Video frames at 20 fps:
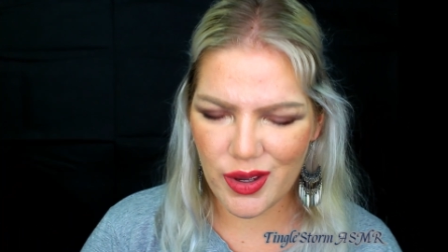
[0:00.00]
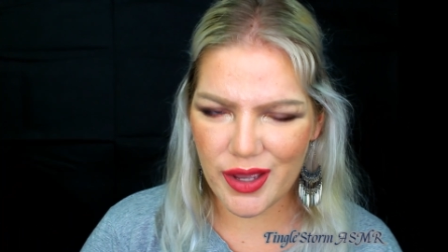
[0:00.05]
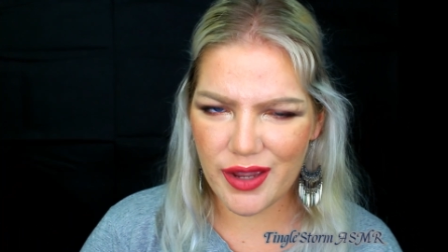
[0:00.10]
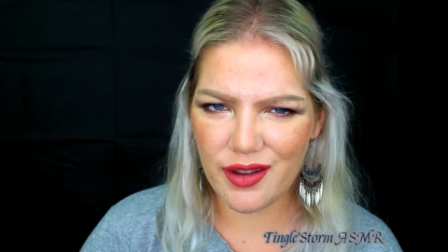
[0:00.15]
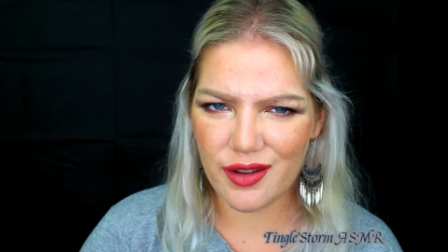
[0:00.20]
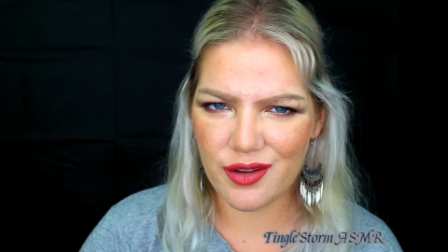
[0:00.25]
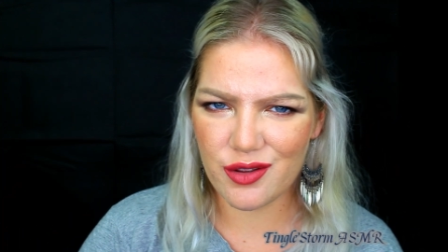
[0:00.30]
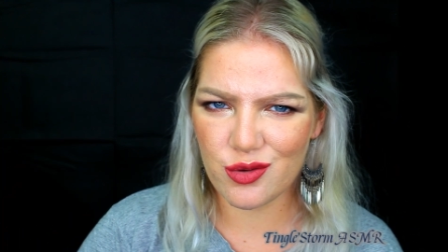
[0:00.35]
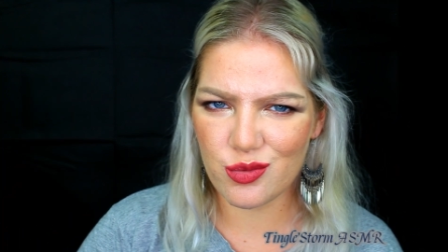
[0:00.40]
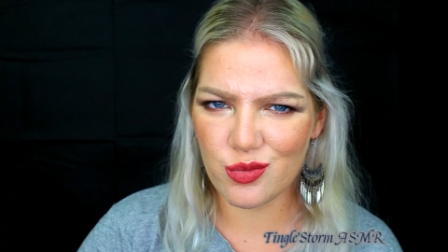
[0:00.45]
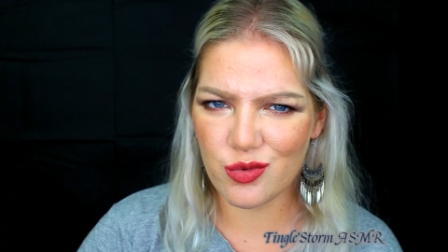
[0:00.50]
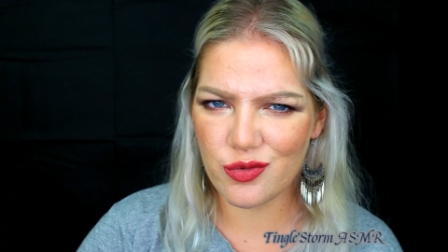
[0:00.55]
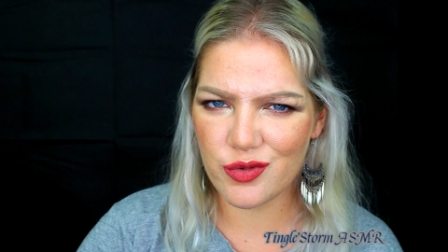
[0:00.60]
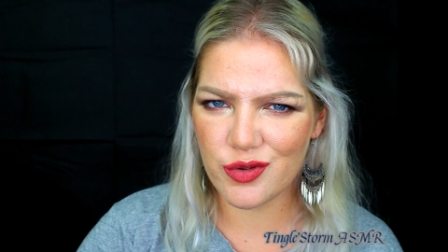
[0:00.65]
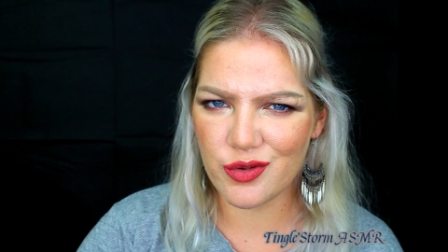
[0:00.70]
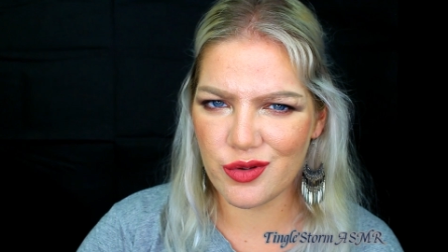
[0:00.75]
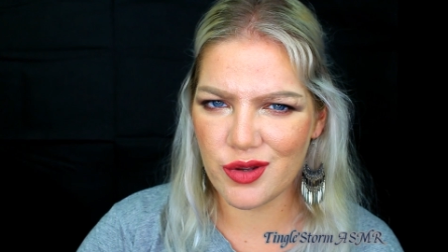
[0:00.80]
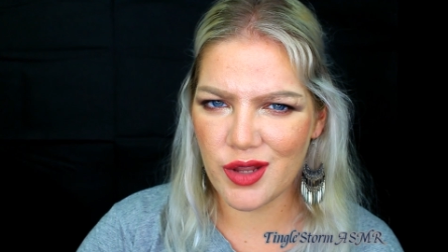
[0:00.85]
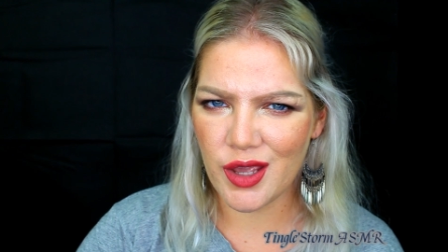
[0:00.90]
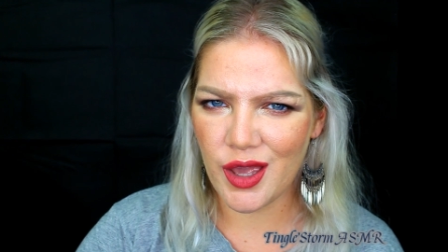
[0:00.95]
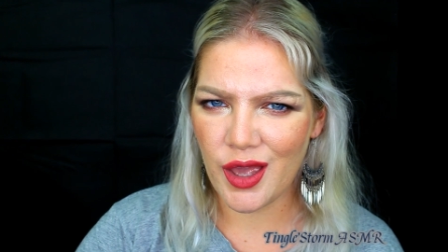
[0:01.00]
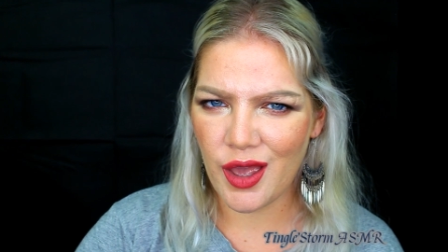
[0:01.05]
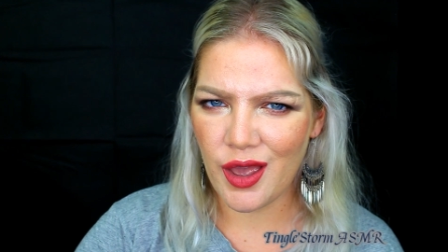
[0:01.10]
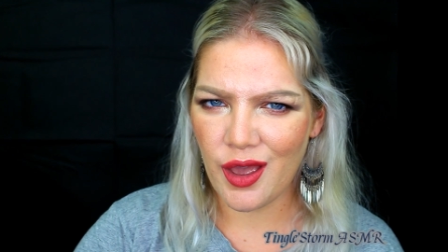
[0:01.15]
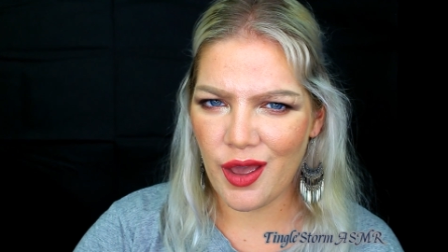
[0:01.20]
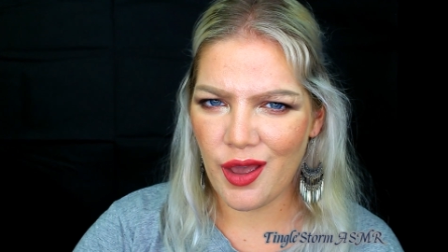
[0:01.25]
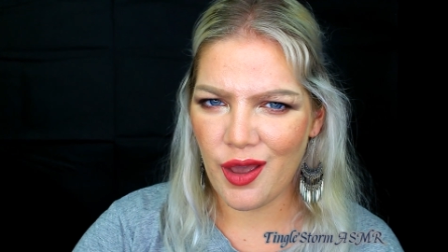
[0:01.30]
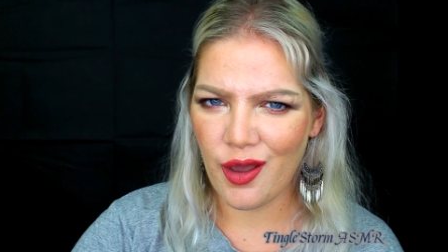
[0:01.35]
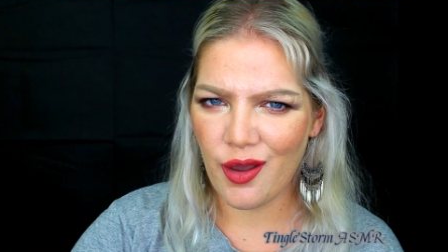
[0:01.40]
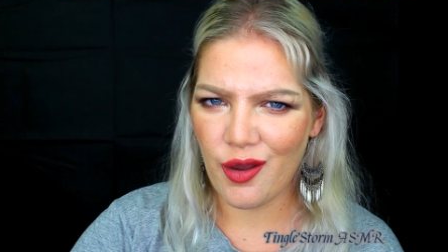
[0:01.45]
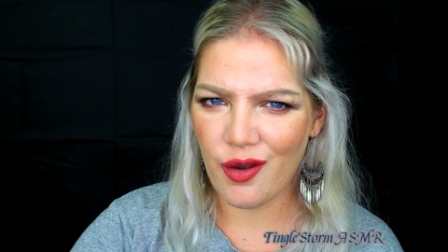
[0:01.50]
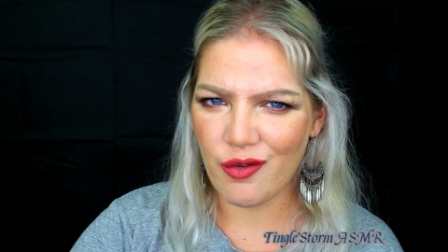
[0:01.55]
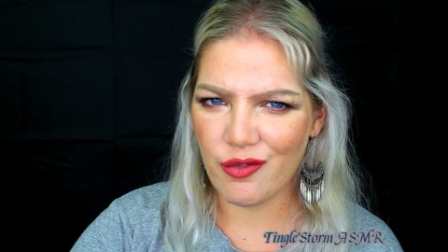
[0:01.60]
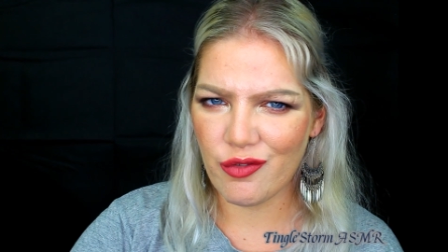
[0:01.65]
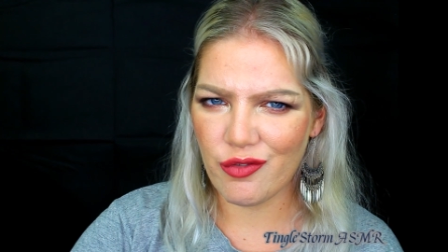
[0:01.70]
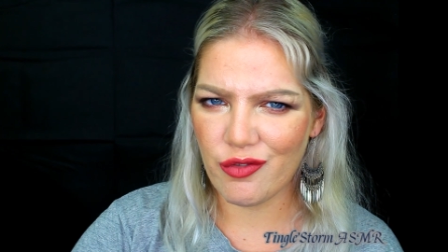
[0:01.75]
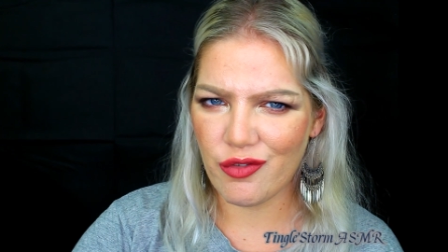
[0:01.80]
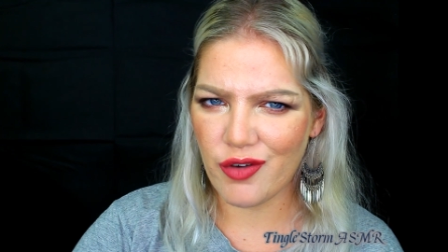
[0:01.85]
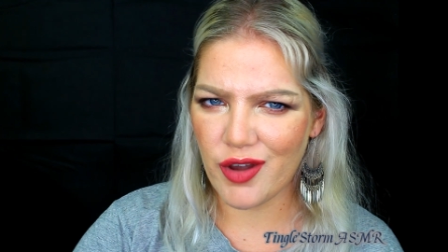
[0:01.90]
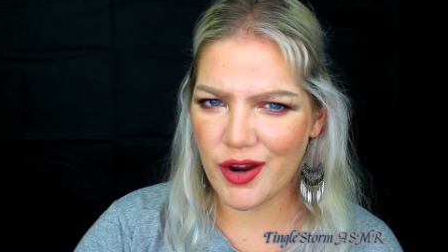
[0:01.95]
Why are you moving
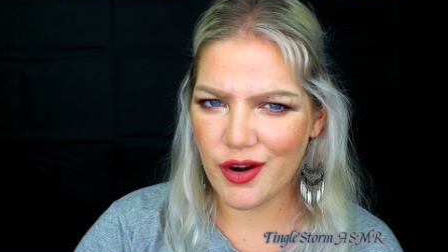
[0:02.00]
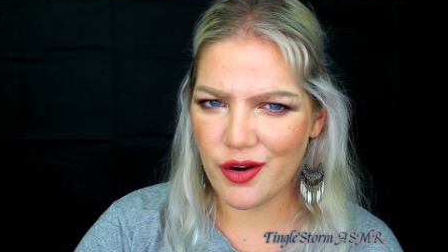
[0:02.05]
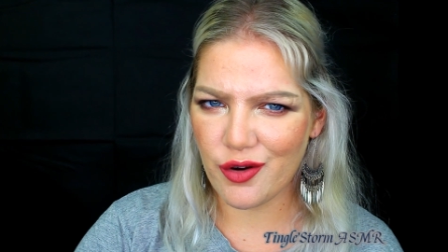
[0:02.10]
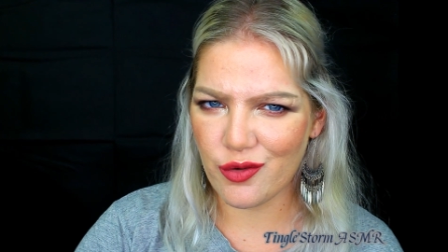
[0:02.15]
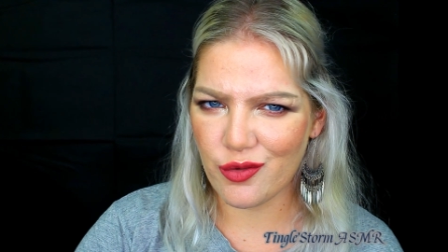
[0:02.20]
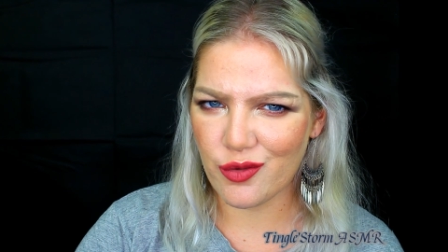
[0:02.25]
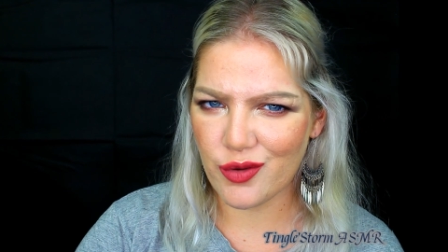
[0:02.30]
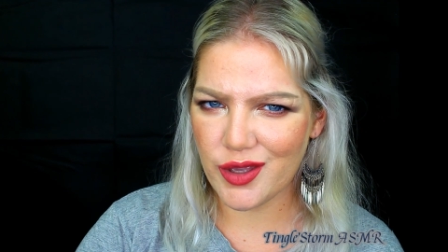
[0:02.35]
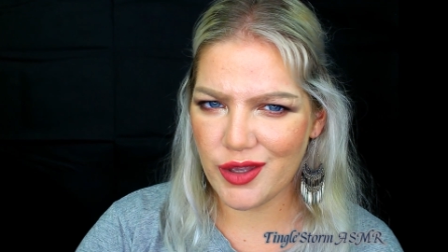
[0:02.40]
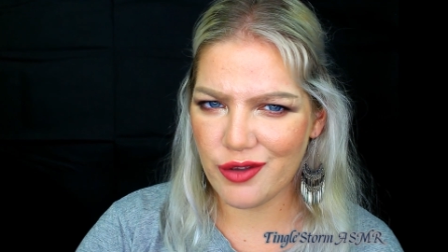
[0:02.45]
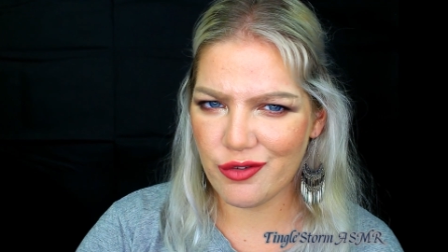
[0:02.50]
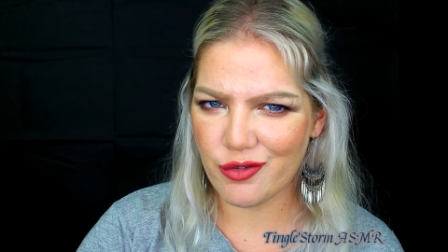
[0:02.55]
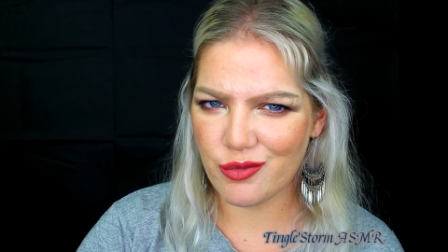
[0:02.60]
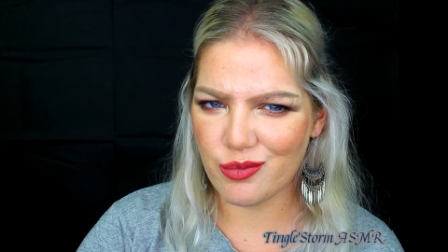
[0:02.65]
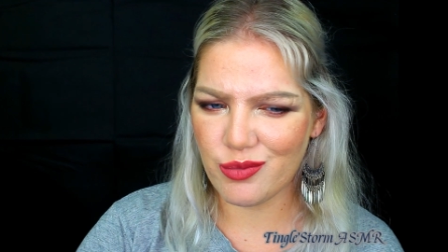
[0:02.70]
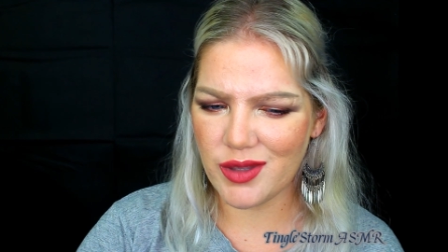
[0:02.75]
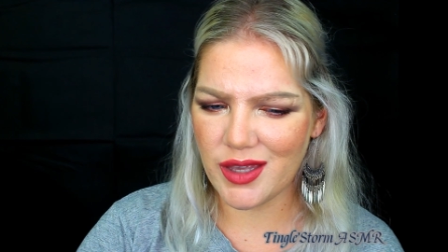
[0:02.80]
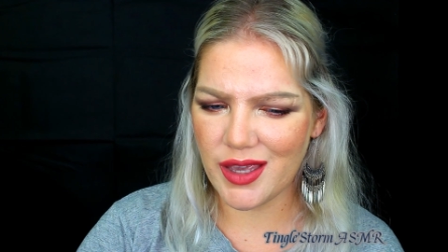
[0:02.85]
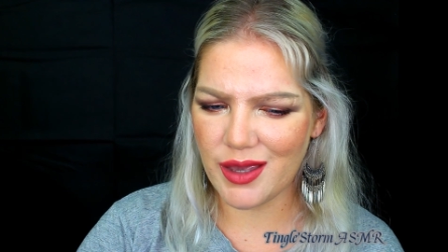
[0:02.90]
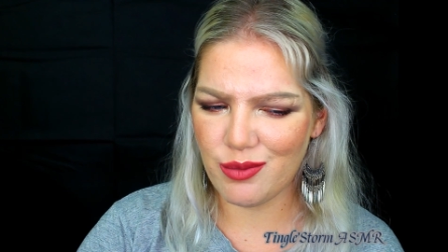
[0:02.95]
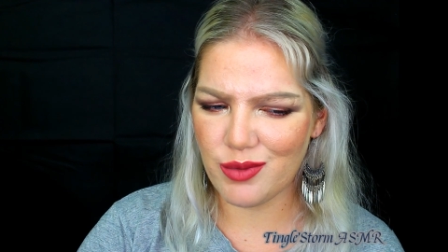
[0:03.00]
far away from me?